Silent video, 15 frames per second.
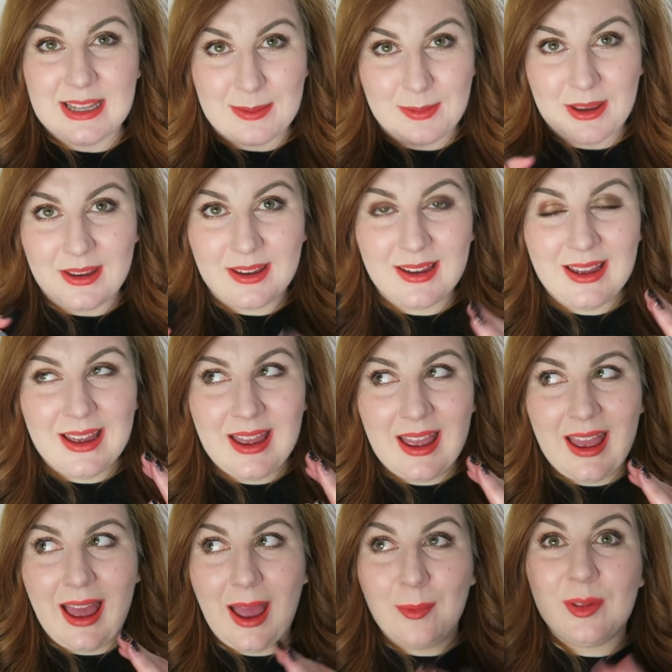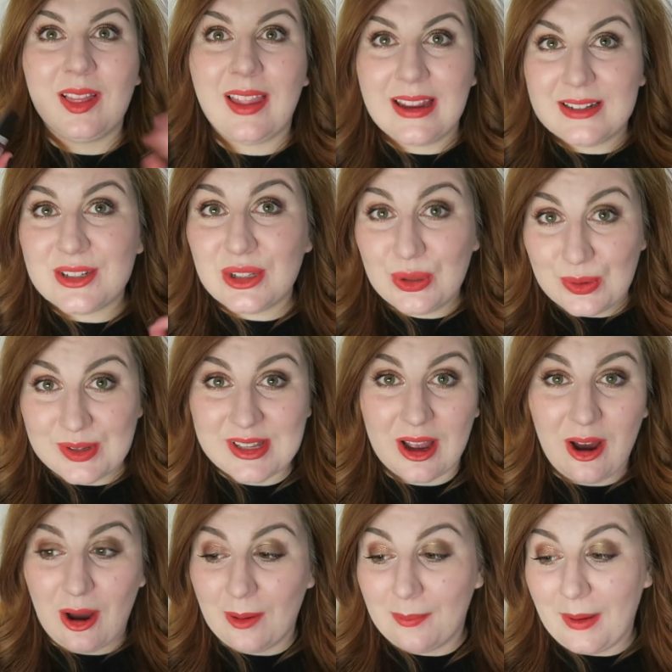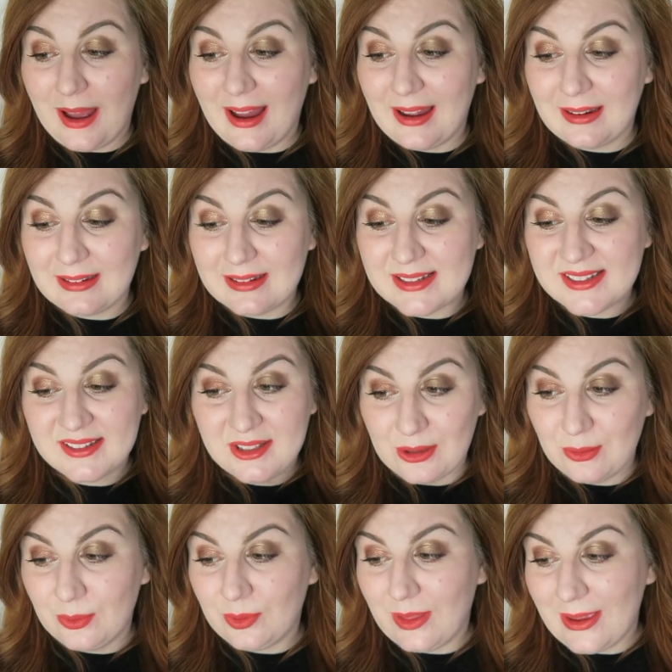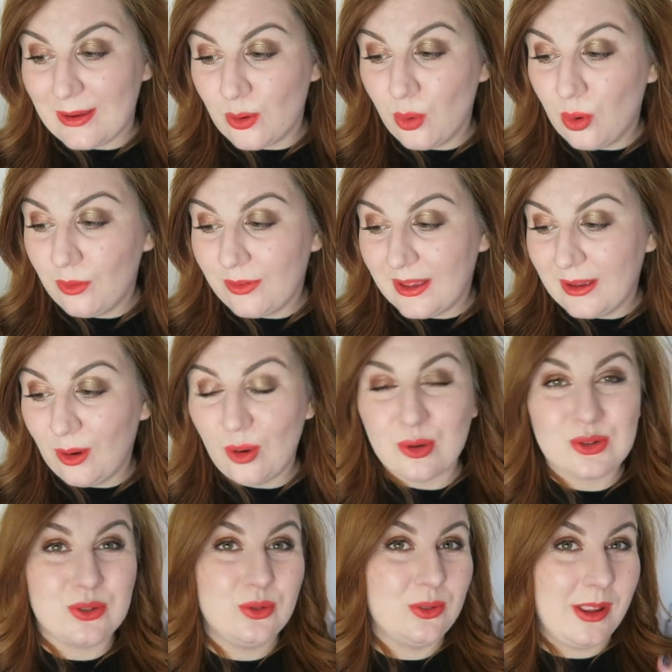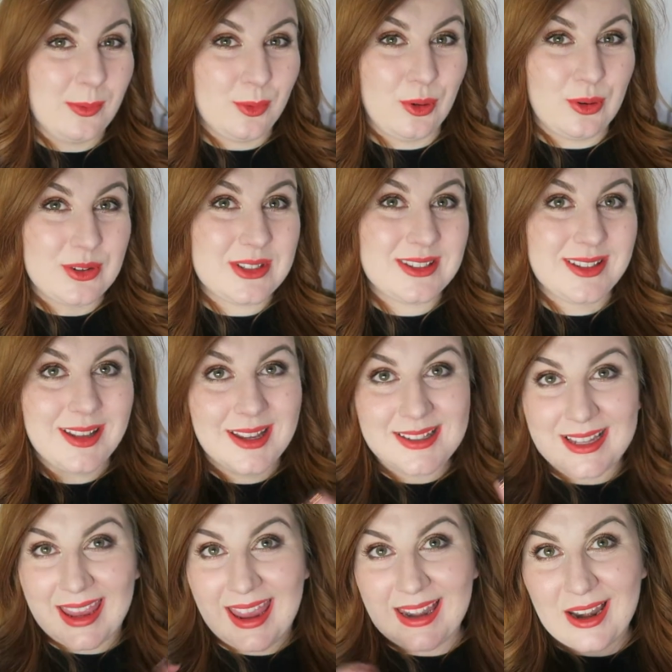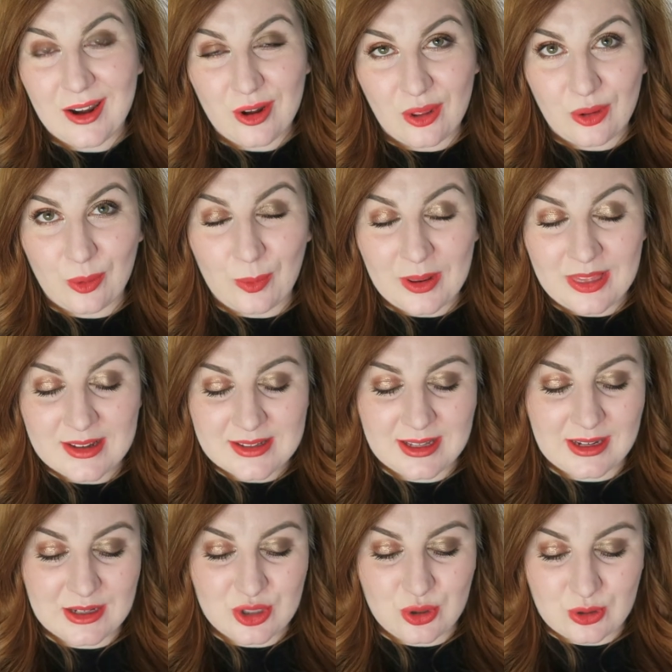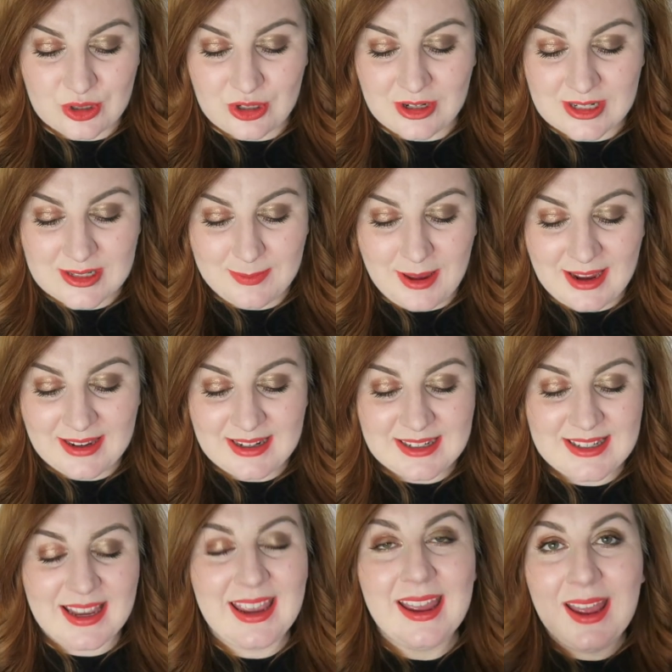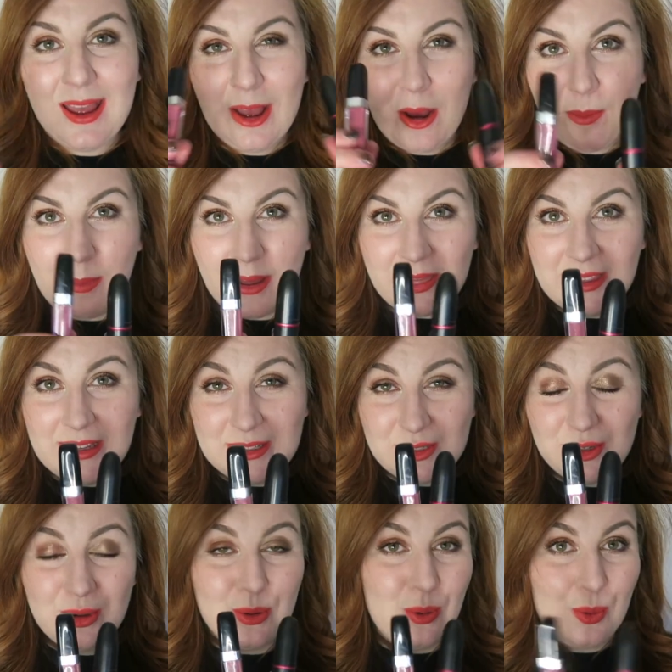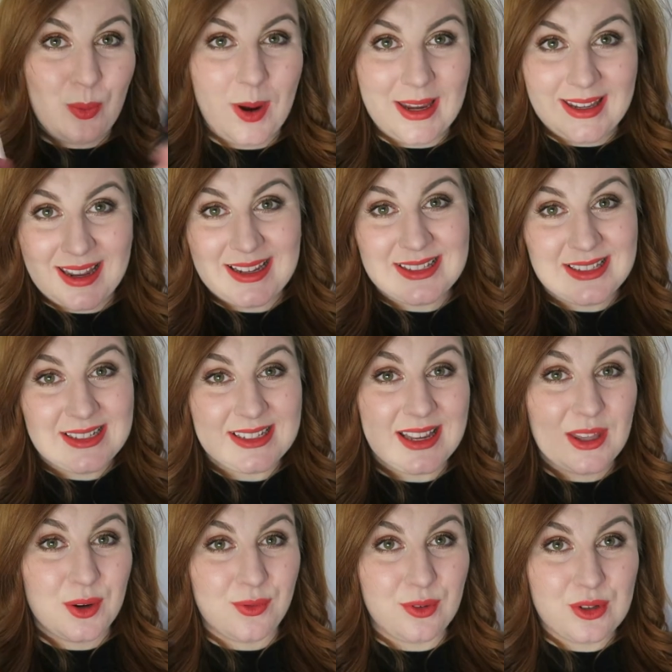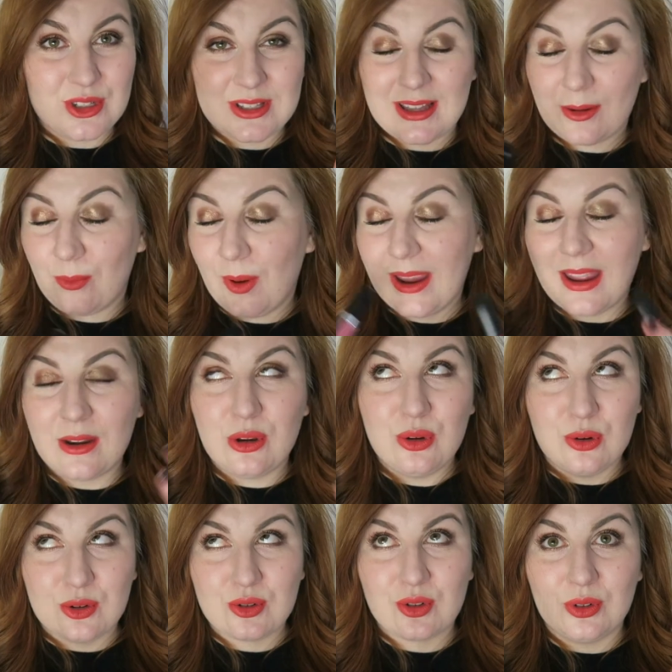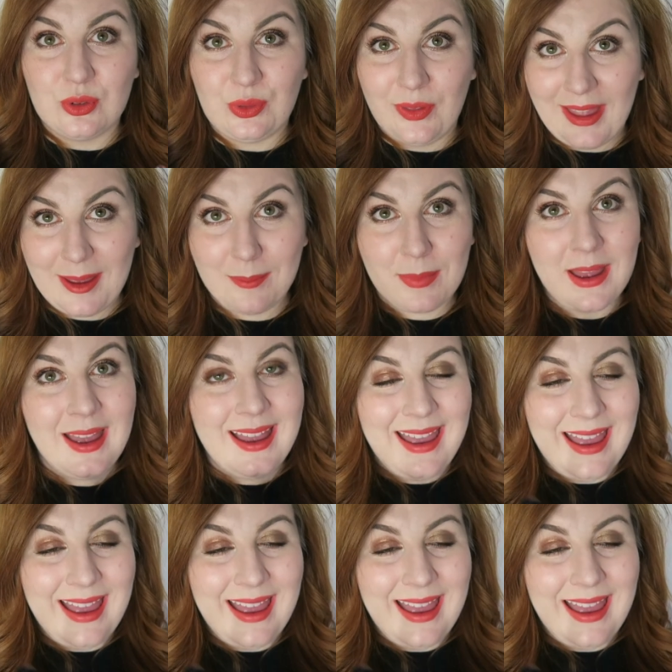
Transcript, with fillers: keep it, I would like to use it up and, you know, let go of it. Also, lip gloss is again another one that's like a shorter expiry date, but these two go quite nicely together for just like quite a neutral lip.